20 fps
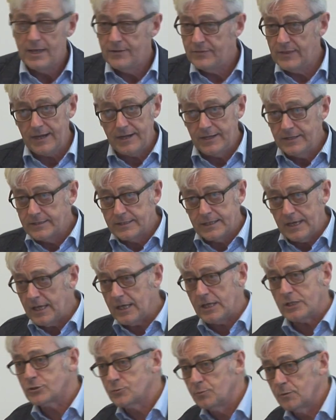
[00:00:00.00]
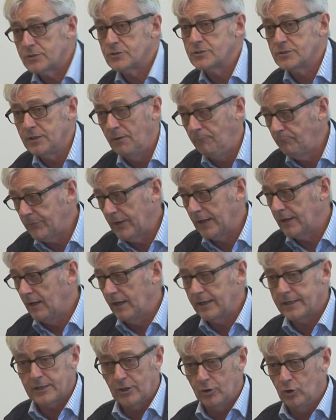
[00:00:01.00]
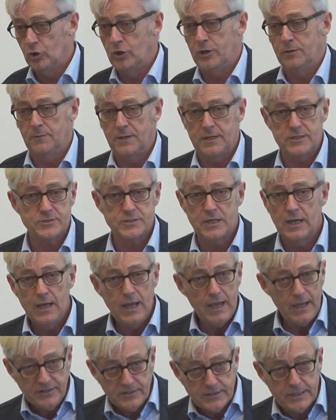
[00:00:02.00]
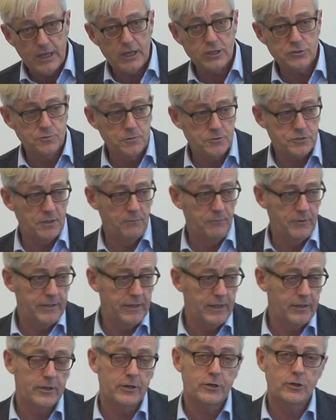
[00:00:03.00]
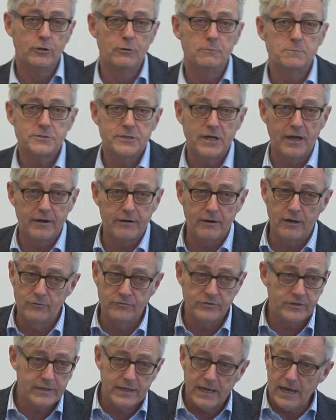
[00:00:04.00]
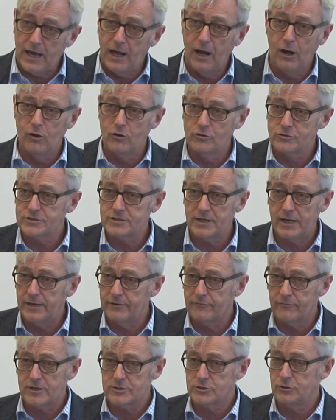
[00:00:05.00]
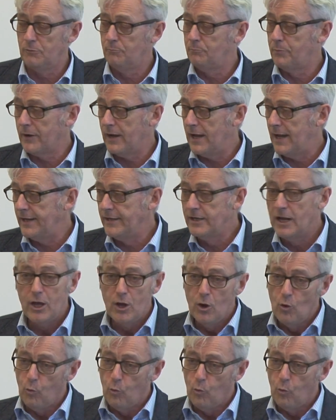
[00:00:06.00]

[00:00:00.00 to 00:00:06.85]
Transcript: then engage with something like Anonymous, engage with some of the other groups that are around, get alongside Russell Brand,